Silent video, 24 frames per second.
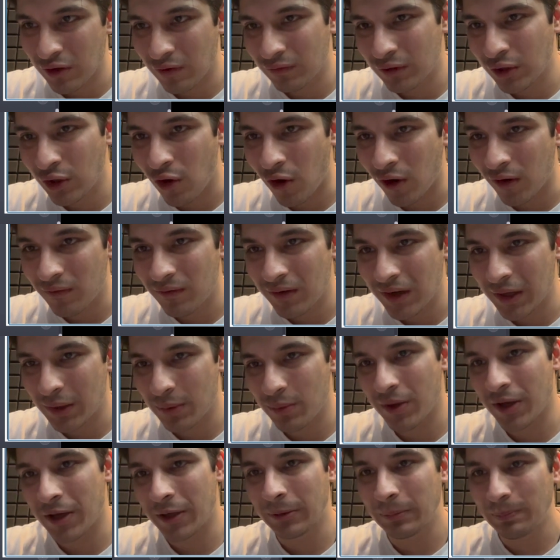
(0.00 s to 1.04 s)
of the conflict
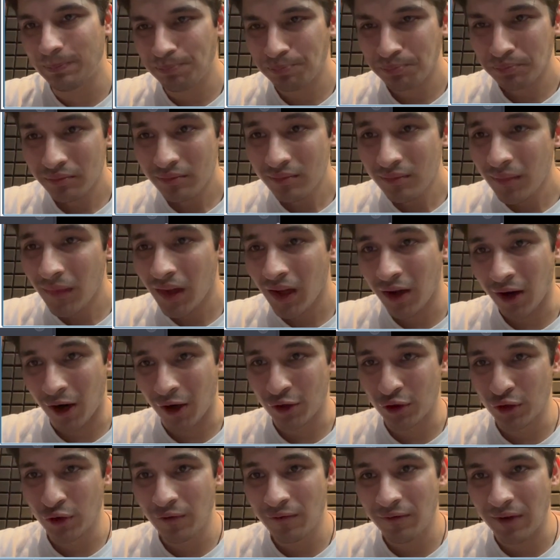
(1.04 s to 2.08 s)
where
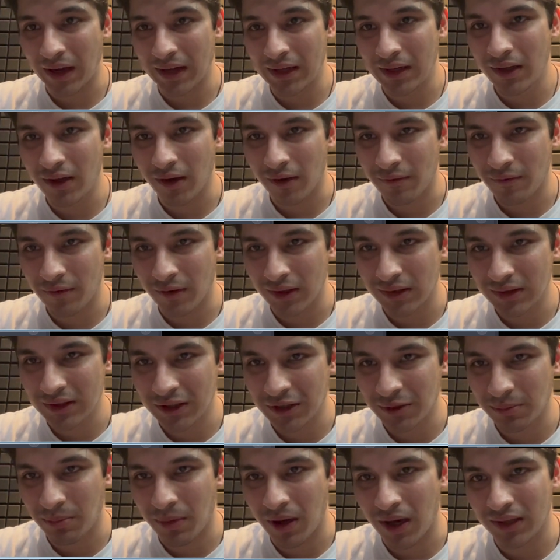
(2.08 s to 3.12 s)
Arjun finally confronts
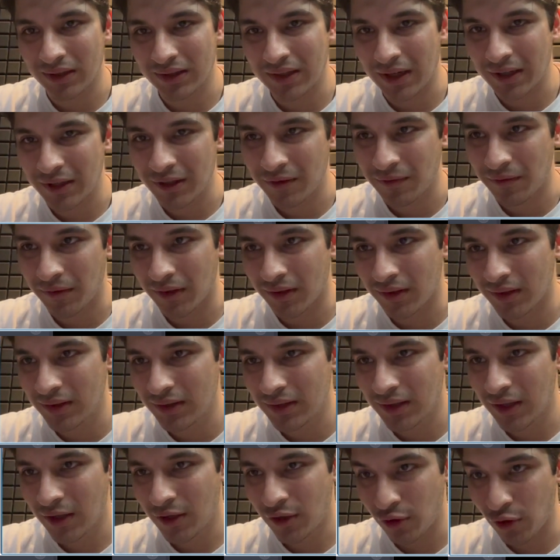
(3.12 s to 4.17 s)
his past and his
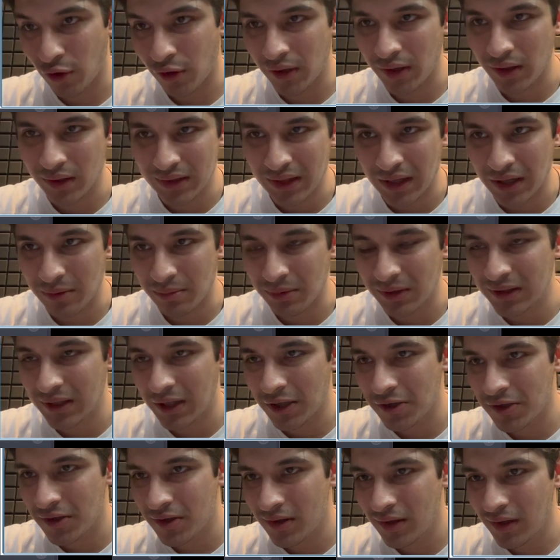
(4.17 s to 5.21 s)
fears during the therapy
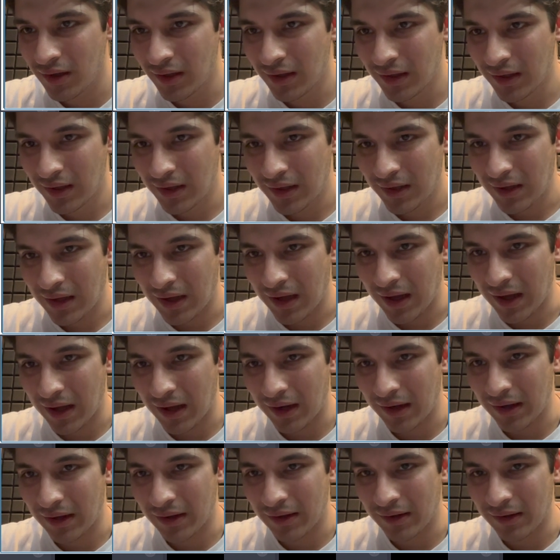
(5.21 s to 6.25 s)
session.
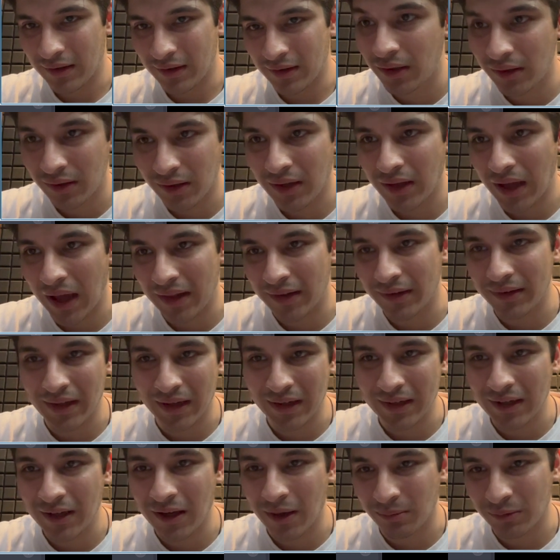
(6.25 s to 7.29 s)
And
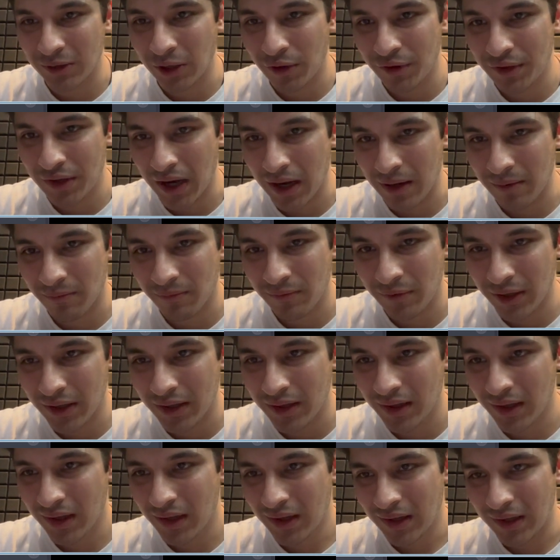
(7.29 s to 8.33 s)
then he comes out
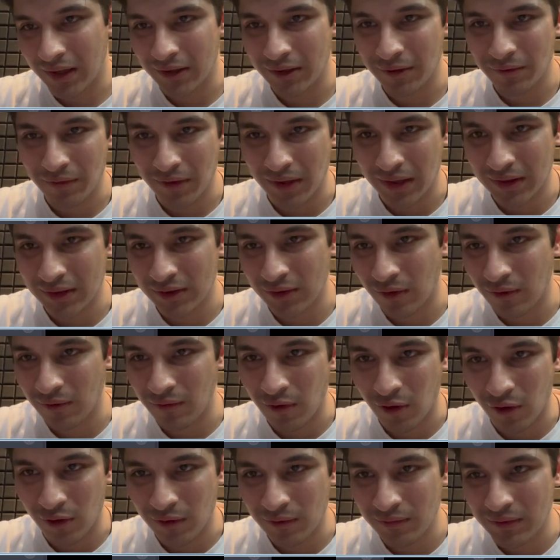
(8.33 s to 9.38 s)
triumphant in the face of
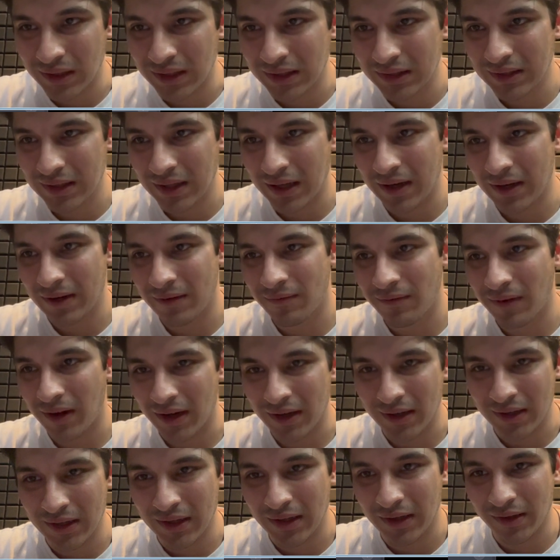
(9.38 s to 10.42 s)
all of this and
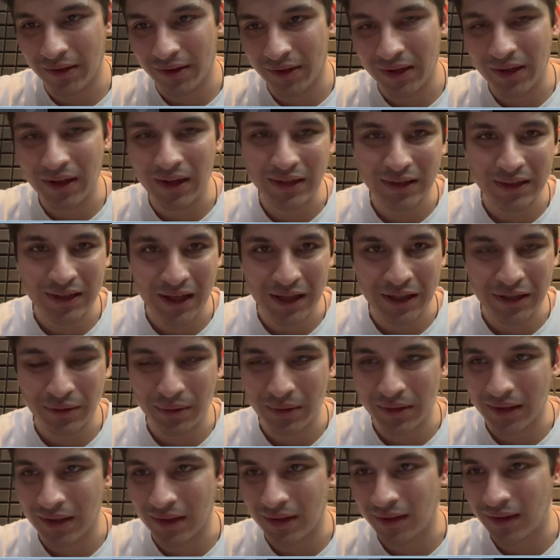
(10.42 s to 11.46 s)
finally reconciles
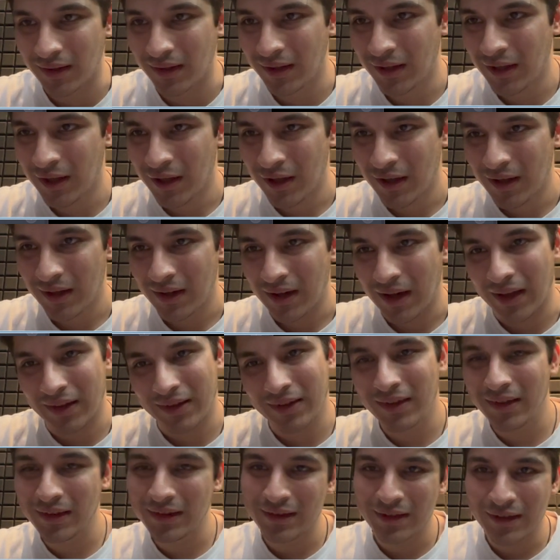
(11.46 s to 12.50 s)
with Naina. I
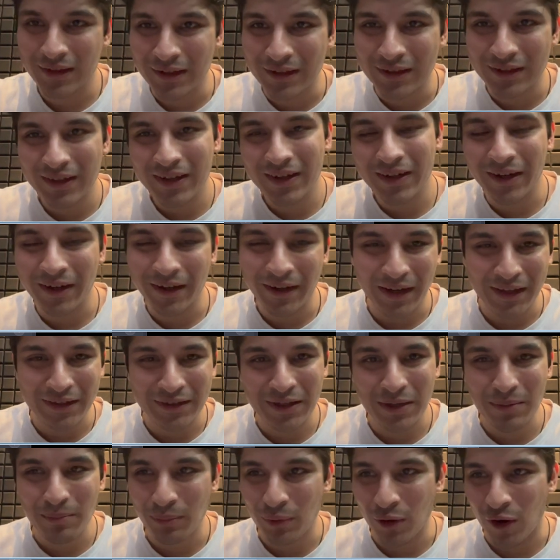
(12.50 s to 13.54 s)
think it's an
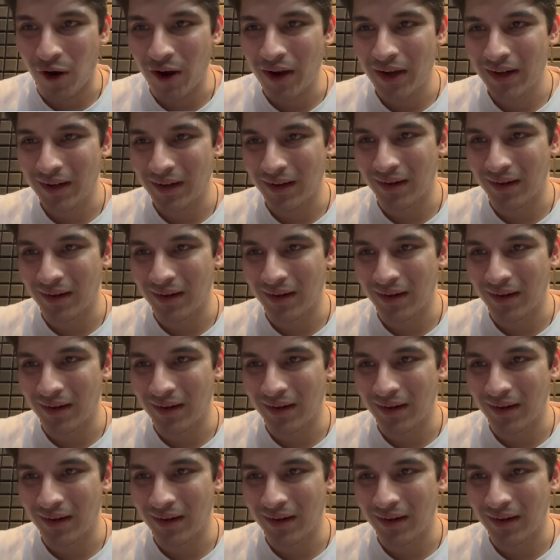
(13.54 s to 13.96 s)
interesting plot.